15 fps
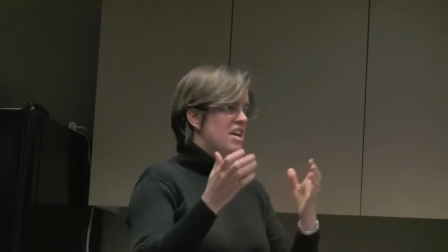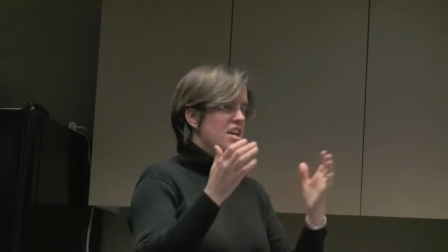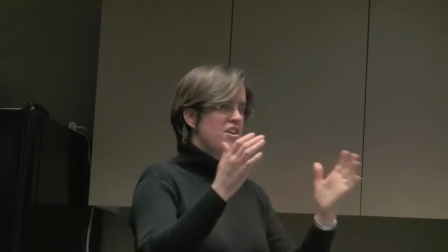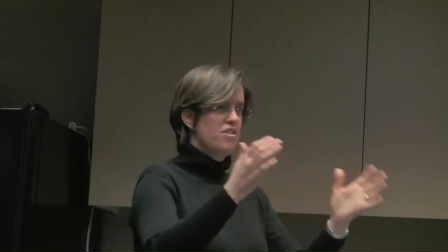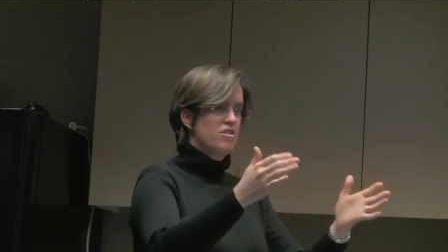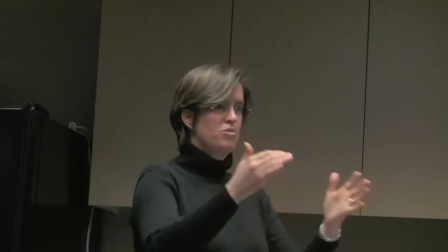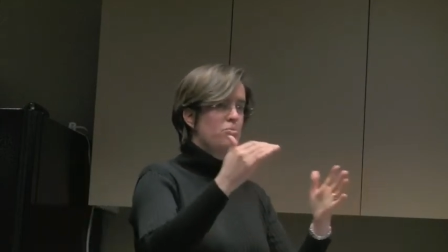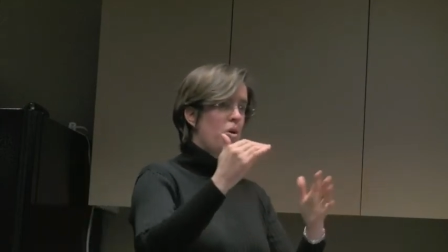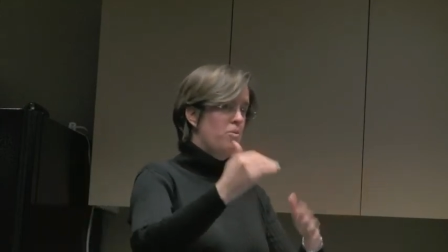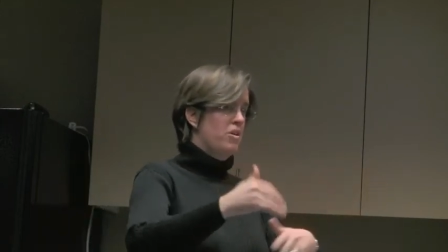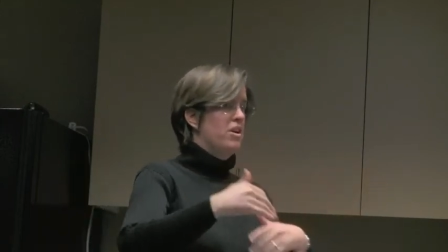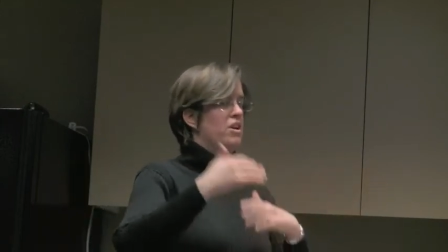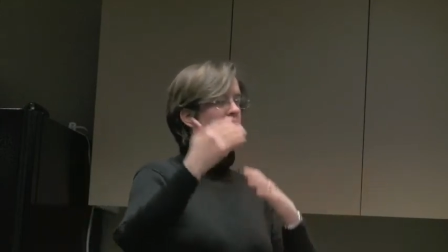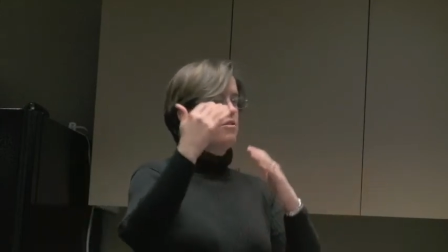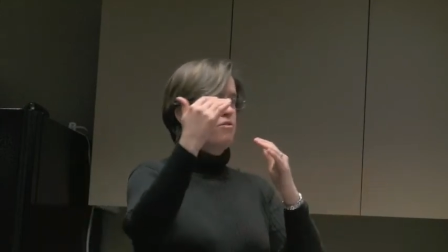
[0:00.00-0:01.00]
here's what we're
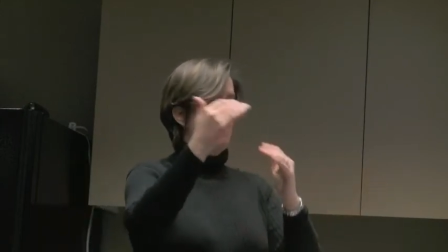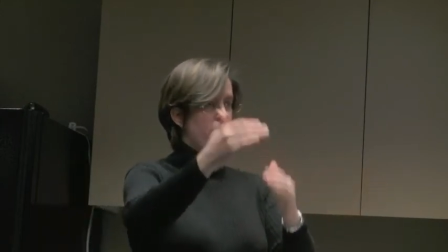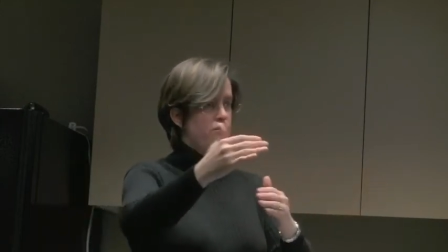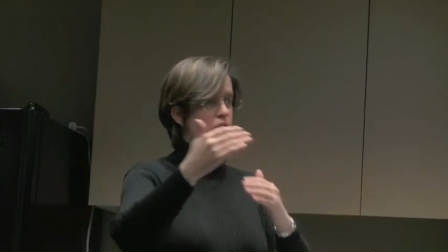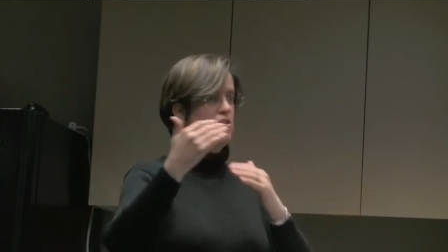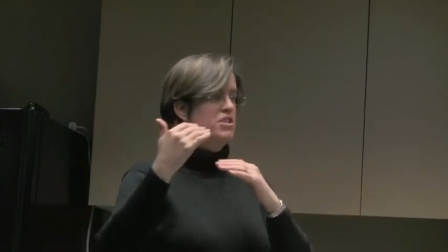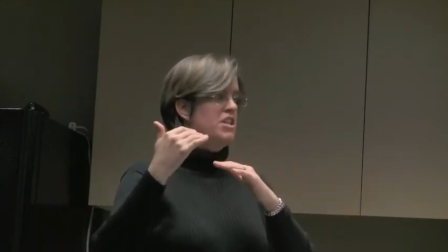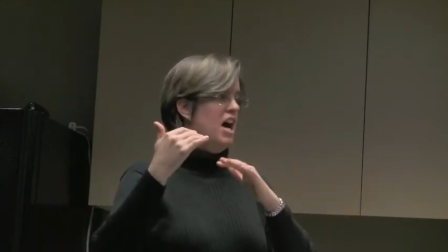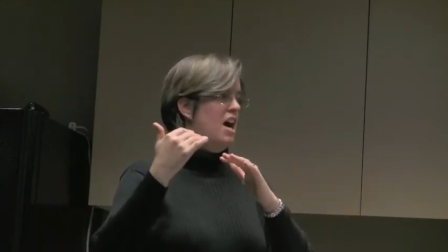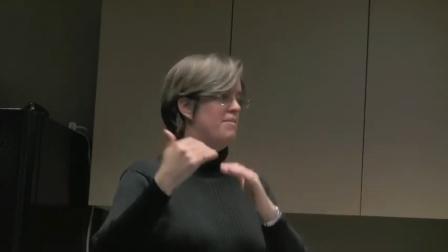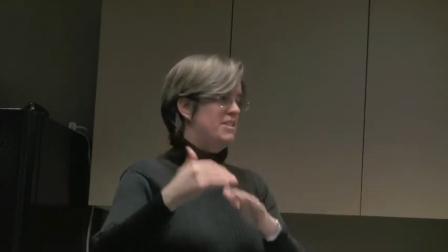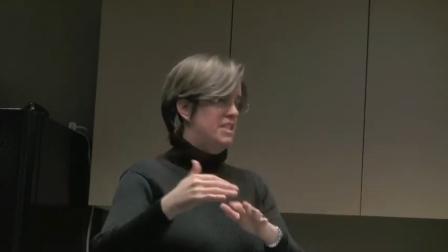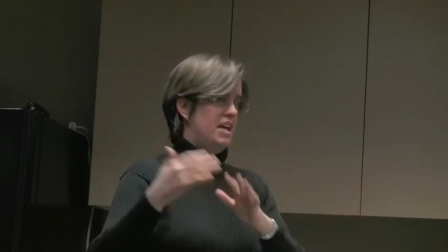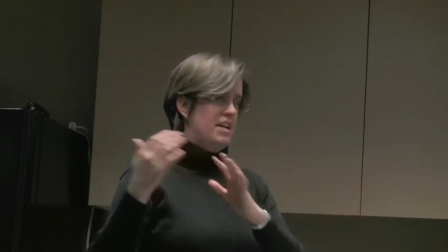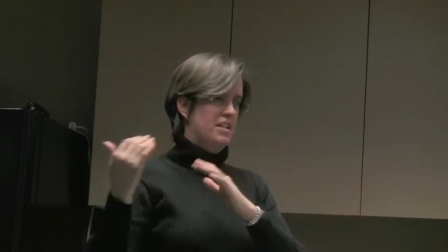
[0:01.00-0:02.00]
going to do for a first time,
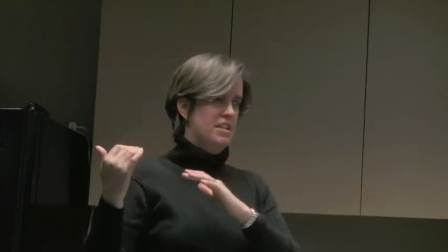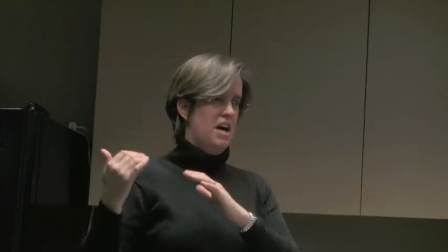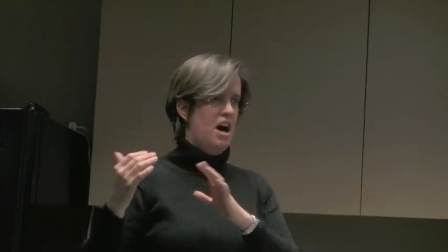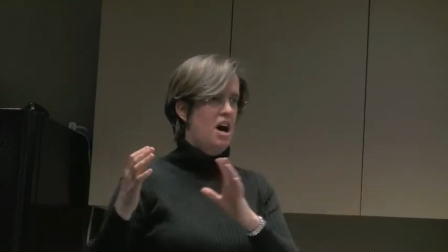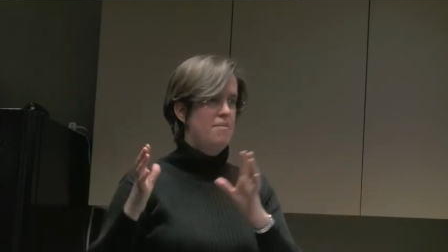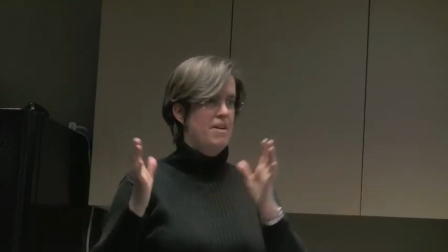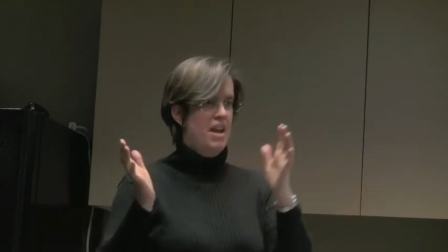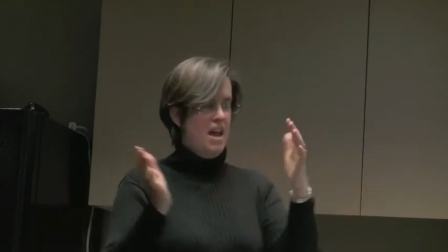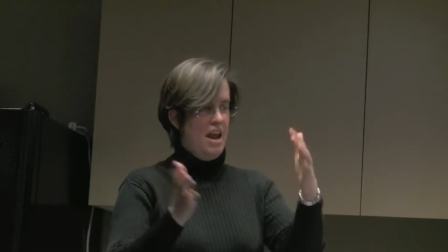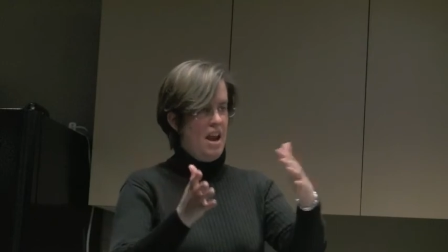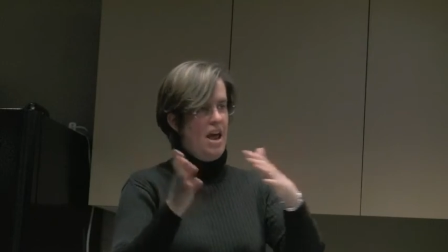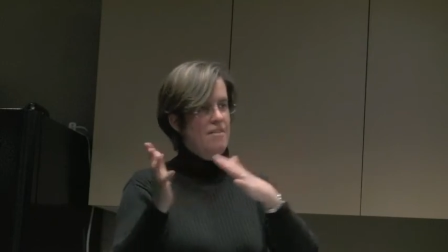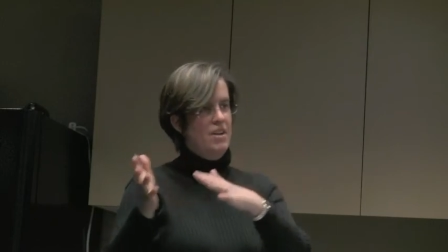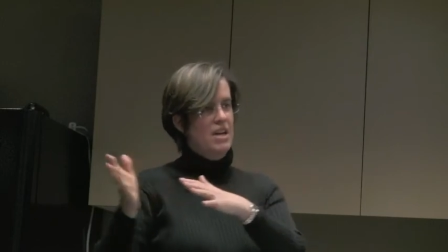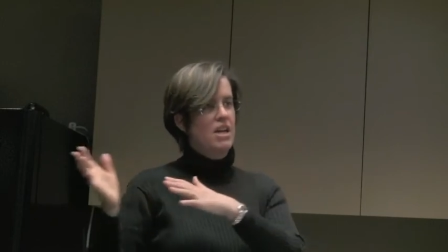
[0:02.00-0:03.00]
a second time, and, and
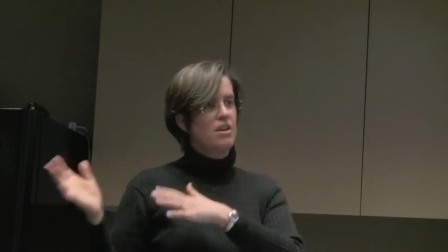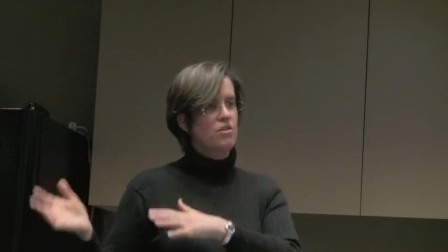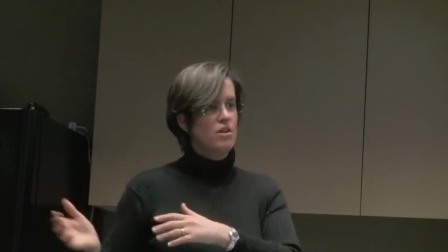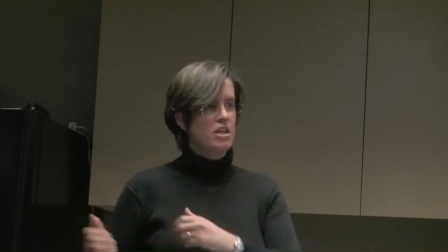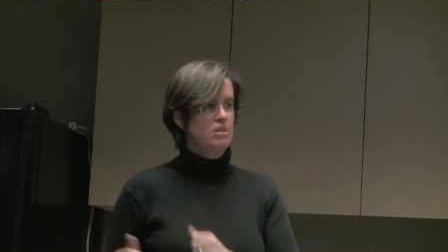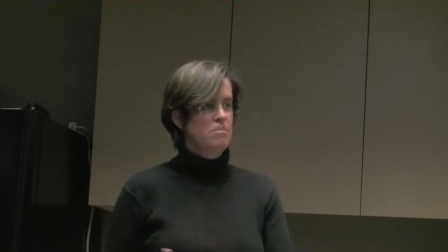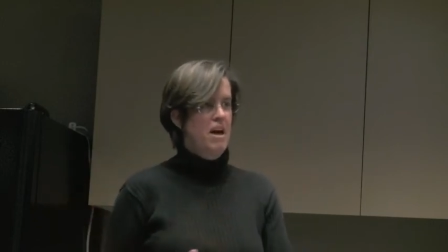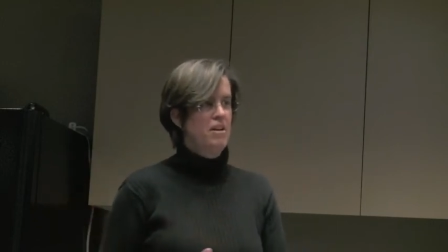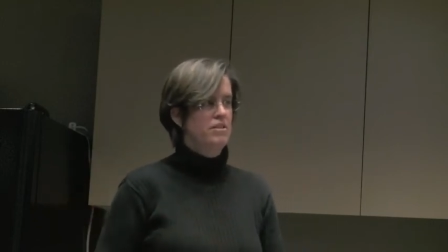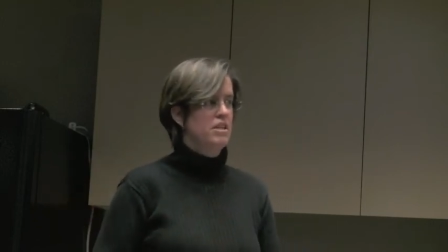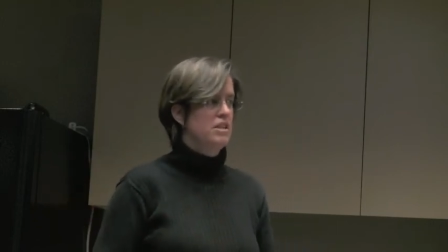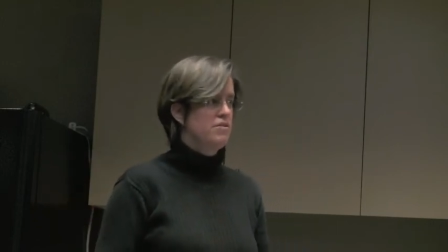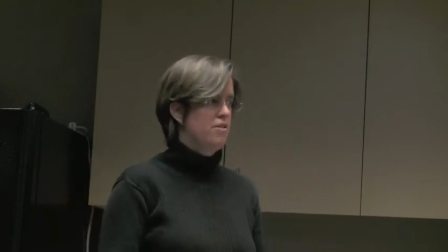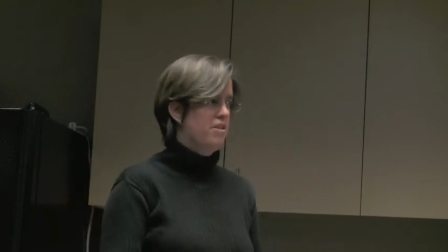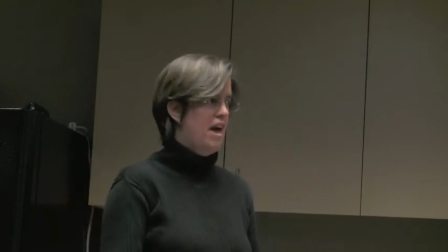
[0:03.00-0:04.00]
having increased
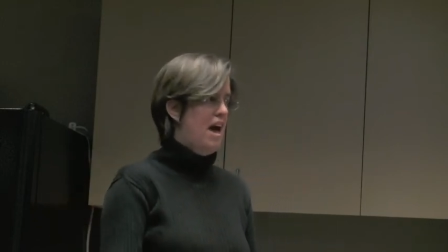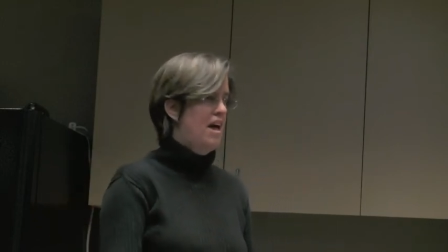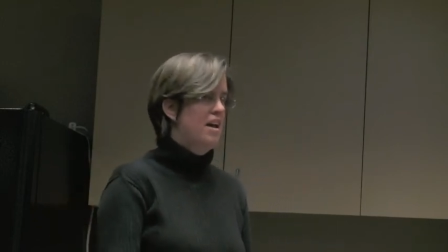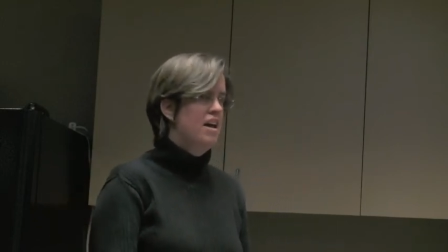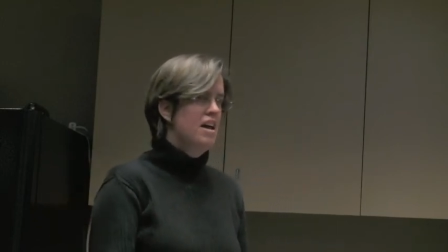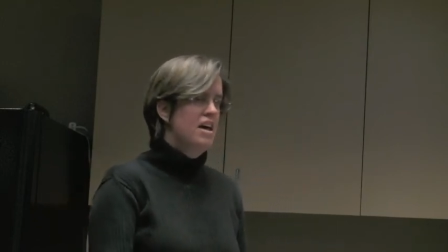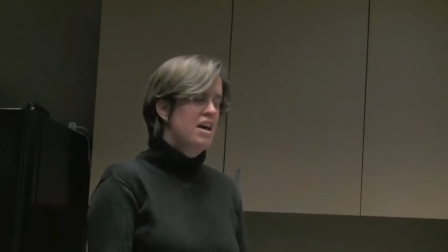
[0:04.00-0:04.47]
penalties for that,